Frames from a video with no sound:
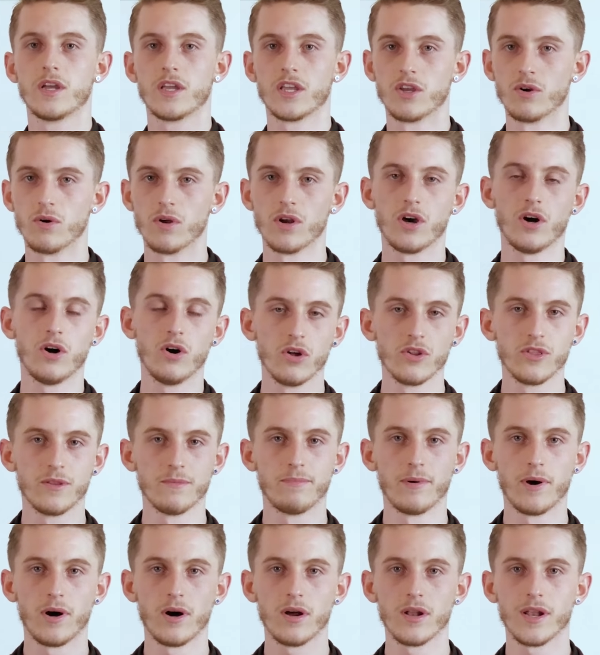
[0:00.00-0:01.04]
you want to hold
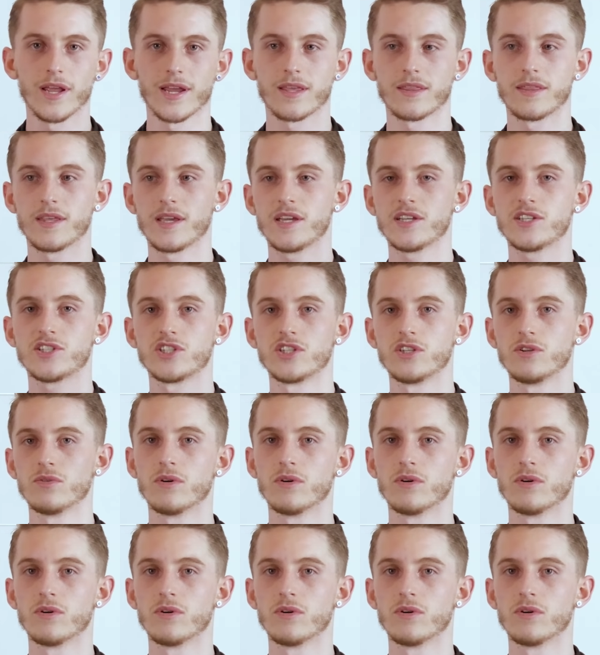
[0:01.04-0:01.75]
the bar like this,